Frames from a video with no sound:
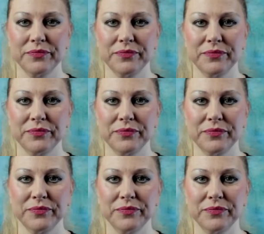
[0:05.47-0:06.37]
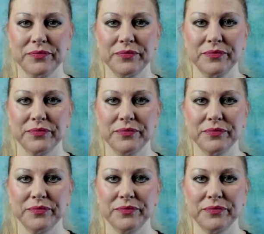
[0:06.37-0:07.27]
what have happened today
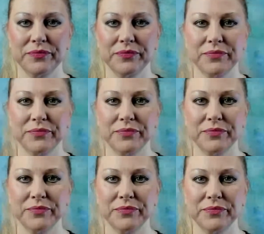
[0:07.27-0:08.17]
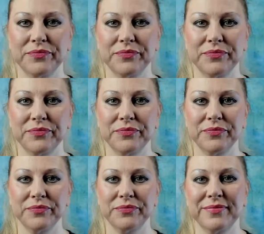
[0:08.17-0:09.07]
in Belarus, I
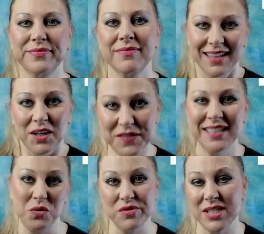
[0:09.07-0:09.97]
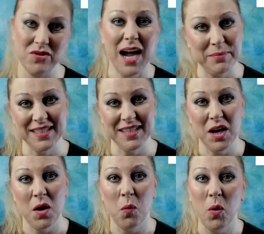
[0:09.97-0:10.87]
will tell you something interesting.
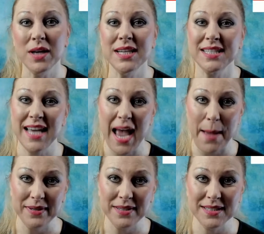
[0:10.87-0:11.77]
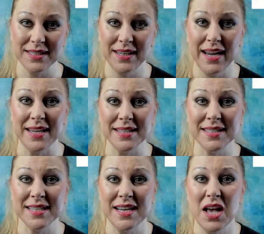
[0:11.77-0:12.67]
What has happened
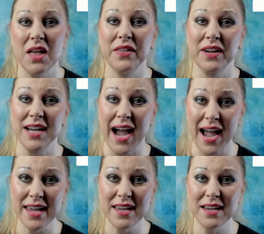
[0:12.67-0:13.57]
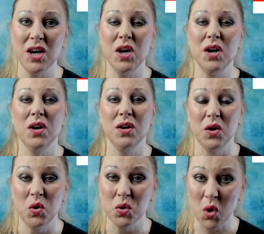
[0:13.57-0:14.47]
is the guy
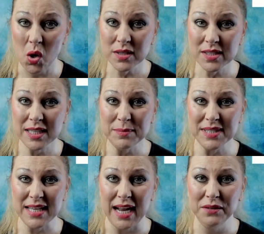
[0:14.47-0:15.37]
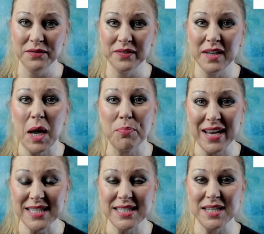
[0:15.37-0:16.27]
who calls himself a
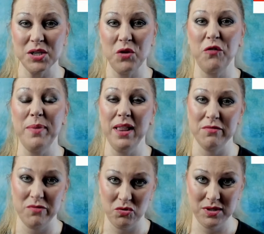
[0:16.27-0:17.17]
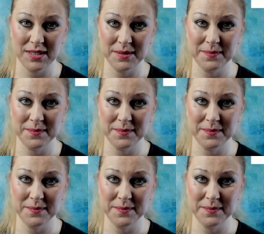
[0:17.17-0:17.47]
president of Belarus